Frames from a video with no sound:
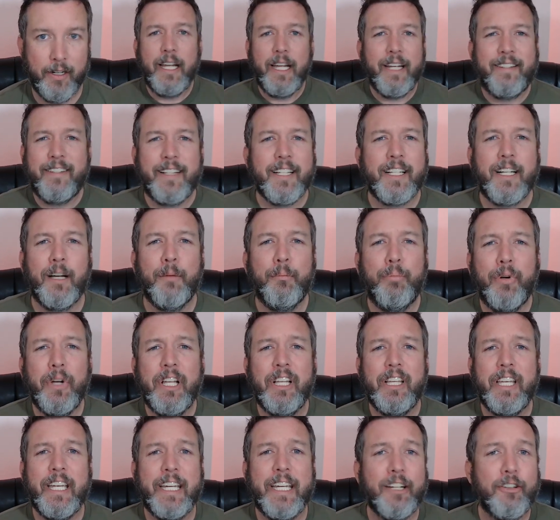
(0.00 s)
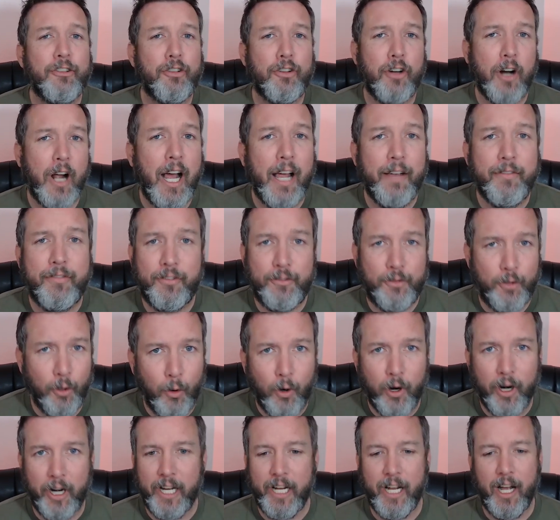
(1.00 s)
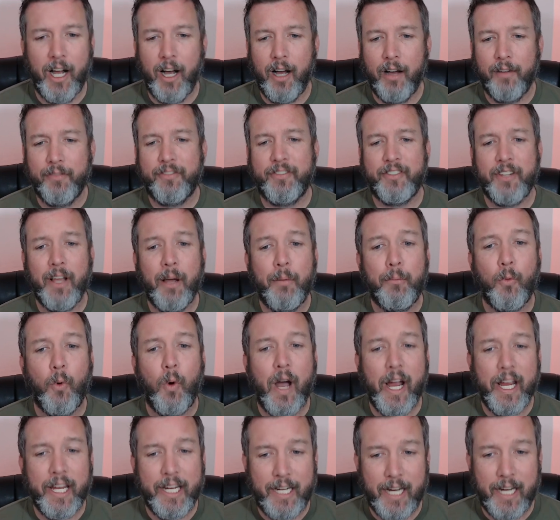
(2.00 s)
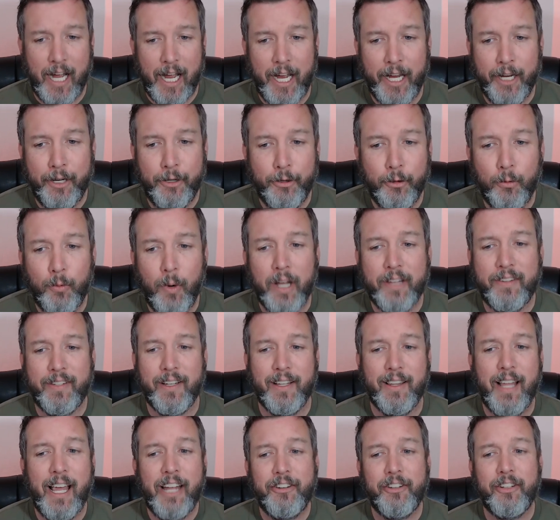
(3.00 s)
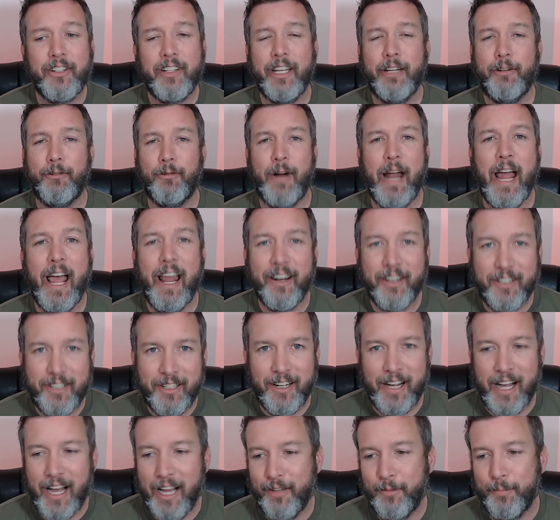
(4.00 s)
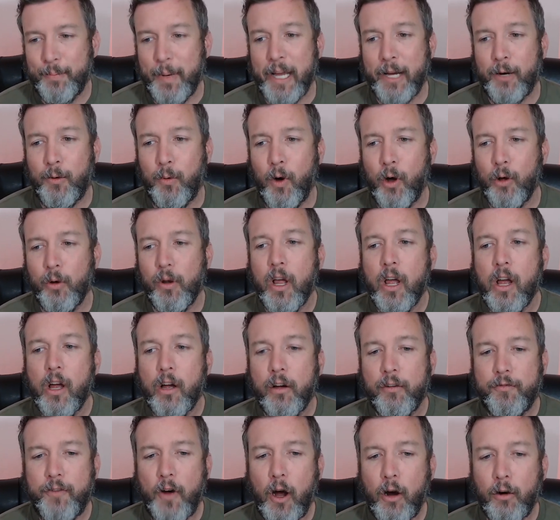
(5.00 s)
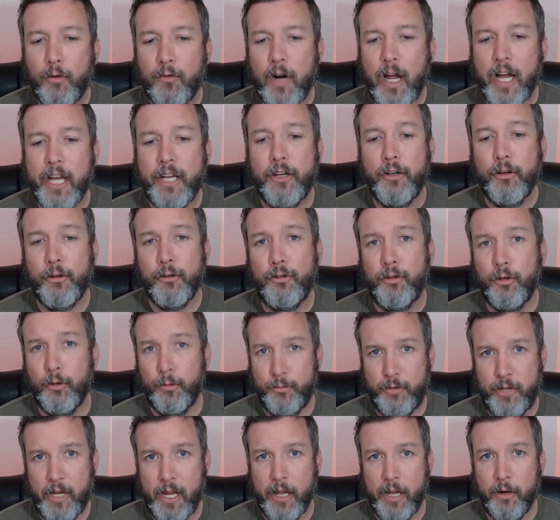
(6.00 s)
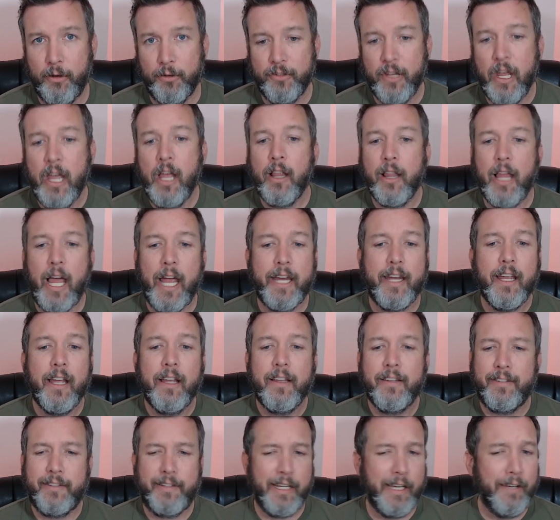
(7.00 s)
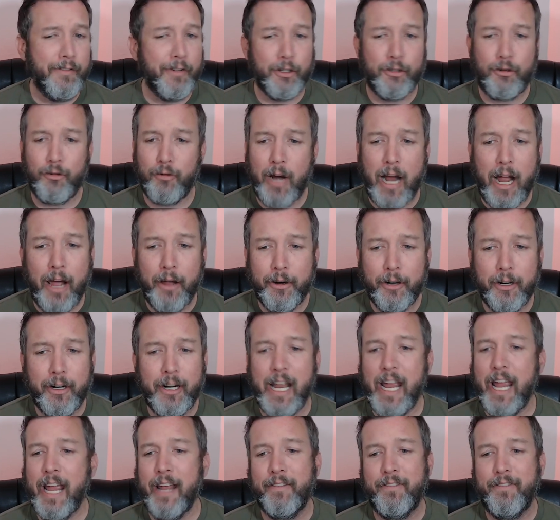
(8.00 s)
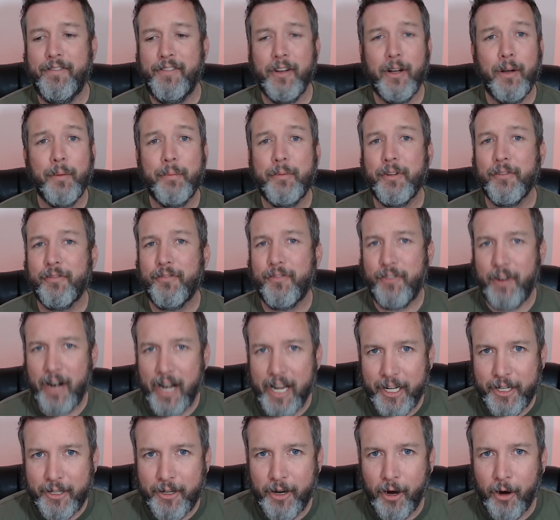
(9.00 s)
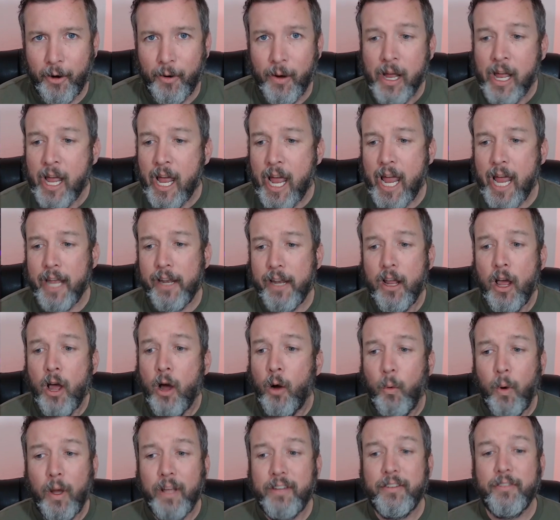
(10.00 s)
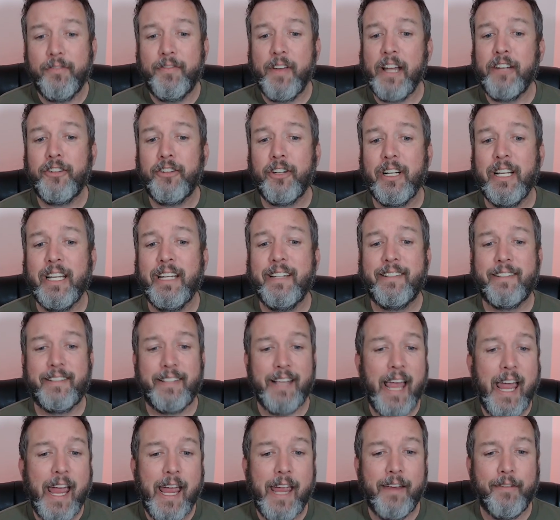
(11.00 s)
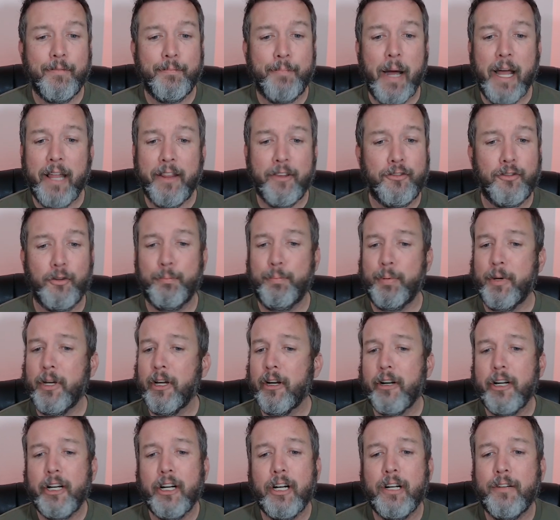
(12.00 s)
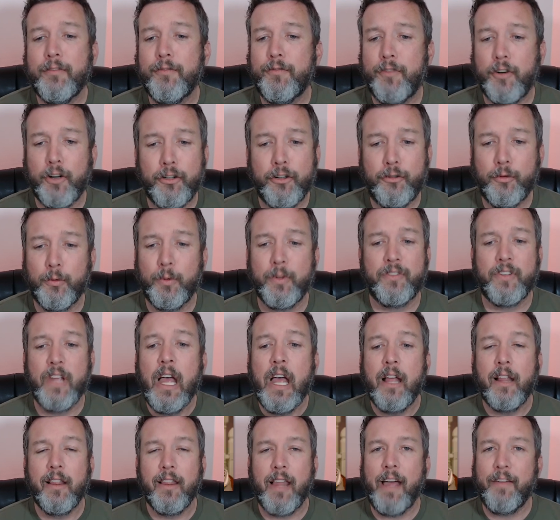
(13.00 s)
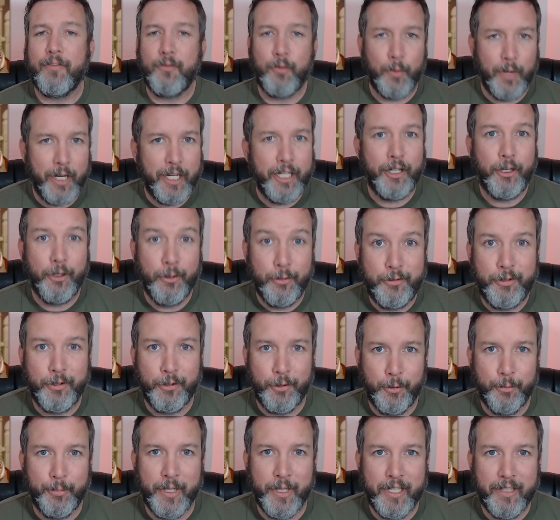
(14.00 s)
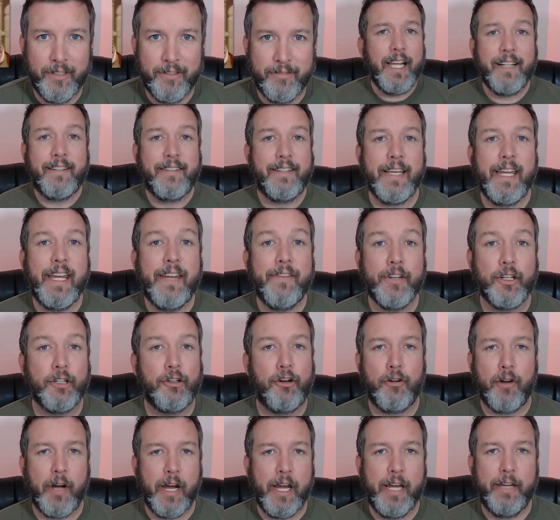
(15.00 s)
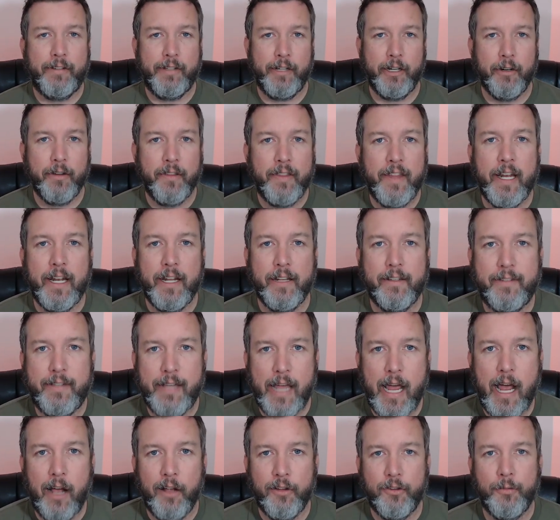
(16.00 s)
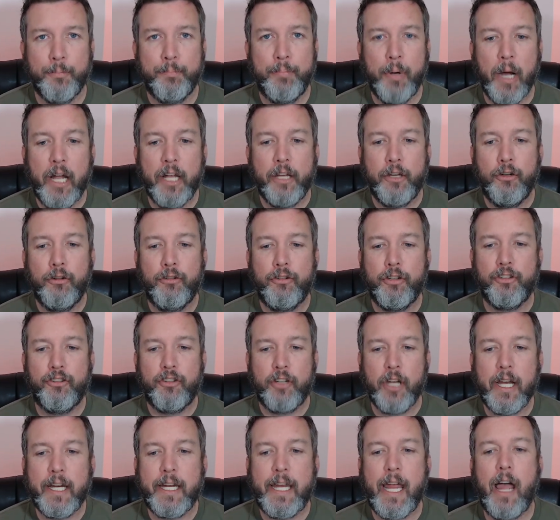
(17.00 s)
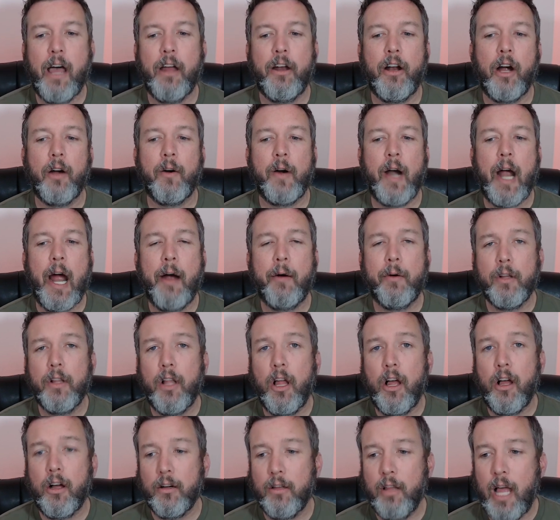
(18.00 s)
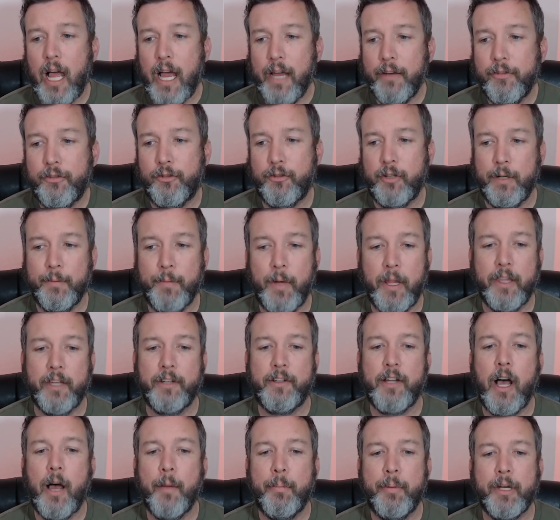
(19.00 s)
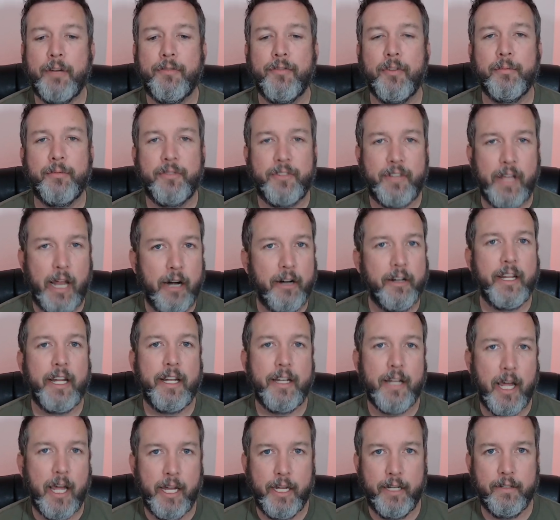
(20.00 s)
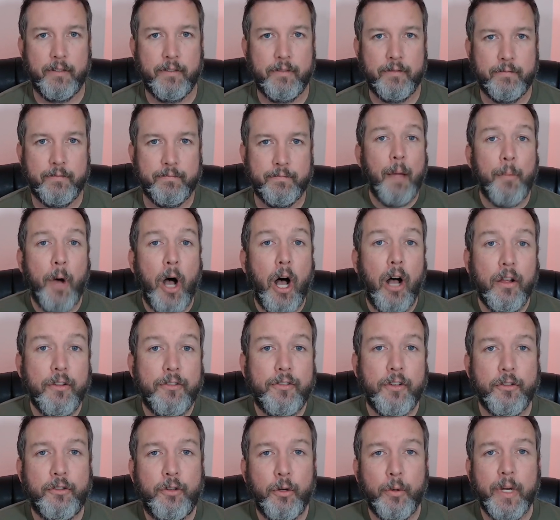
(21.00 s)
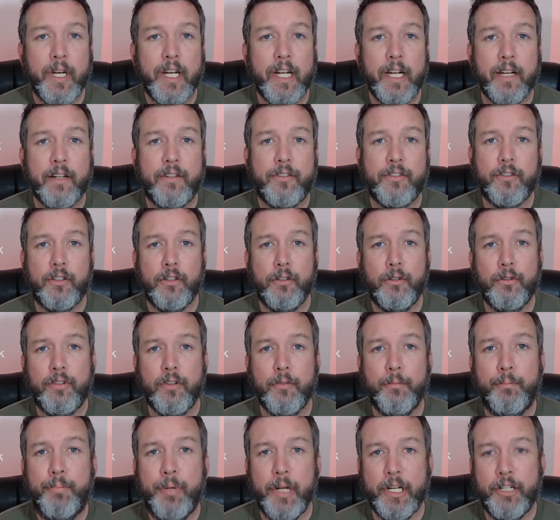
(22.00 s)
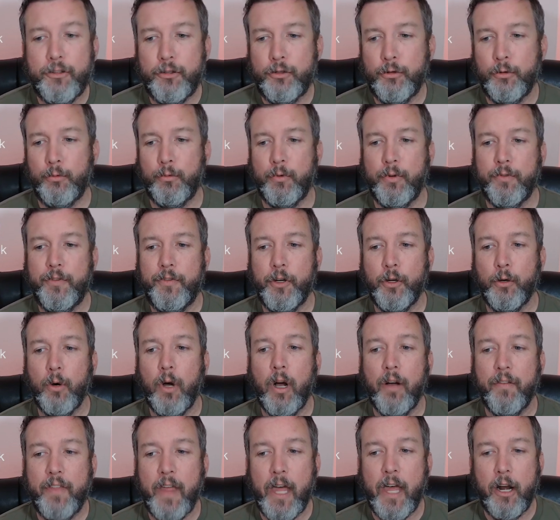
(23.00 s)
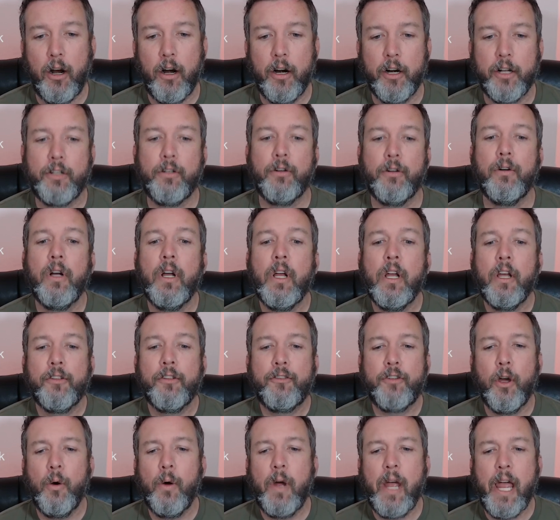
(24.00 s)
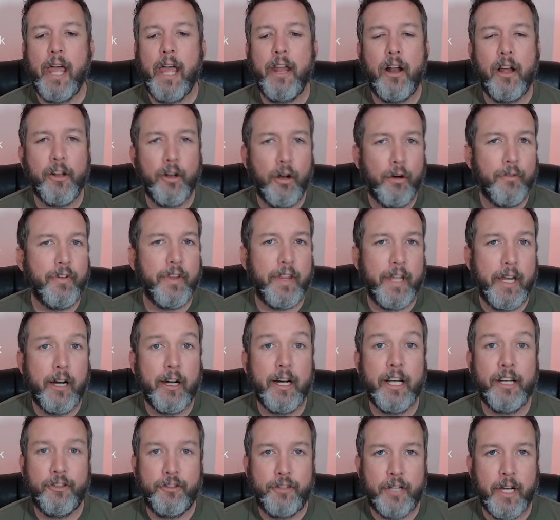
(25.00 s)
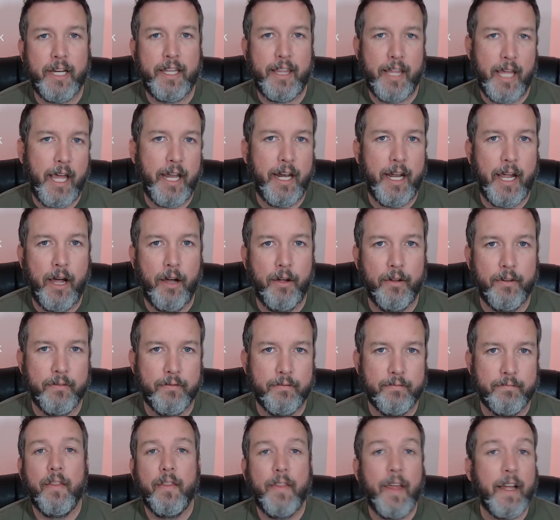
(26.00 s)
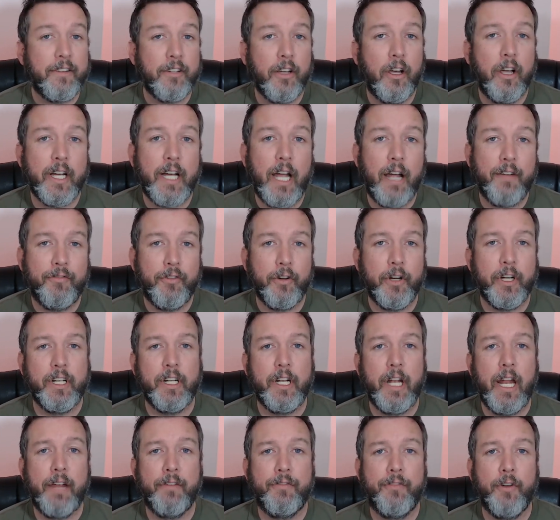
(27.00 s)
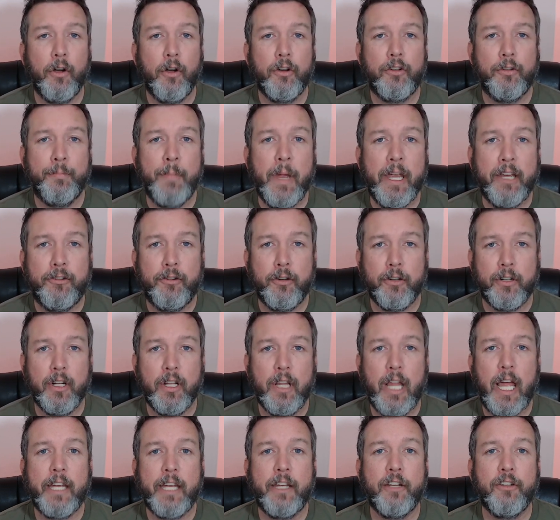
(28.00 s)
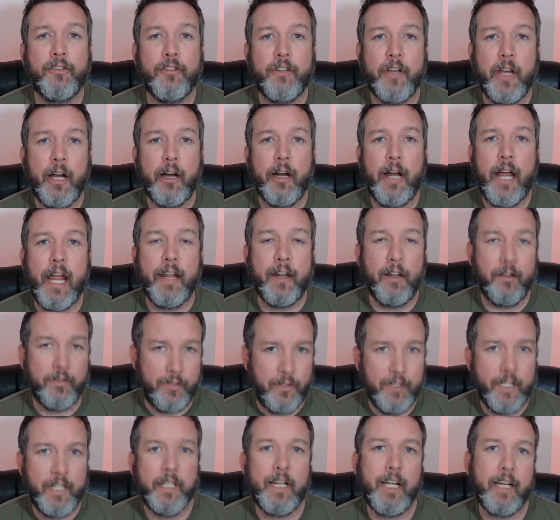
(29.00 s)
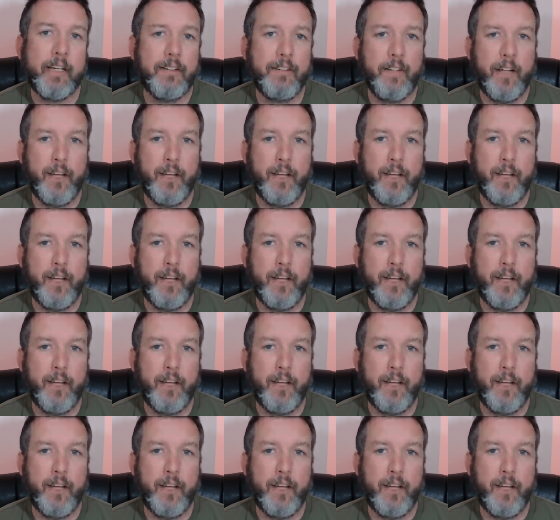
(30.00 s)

It's the completely contrived story of some white guy who was allegedly radicalized by, quote, far right YouTube channels like Steven Crowder and Philip DeFranco, and was eventually saved by the superior and virtuous left wing YouTube. It's even crazier than it sounds, but you should check out our hour long live stream on the topic from Saturday night. I'm also doing an exclusive BitChute review of that article, so head on over there and check that out. That's all I got for you today, folks. Make sure to like and share, and I'll see you next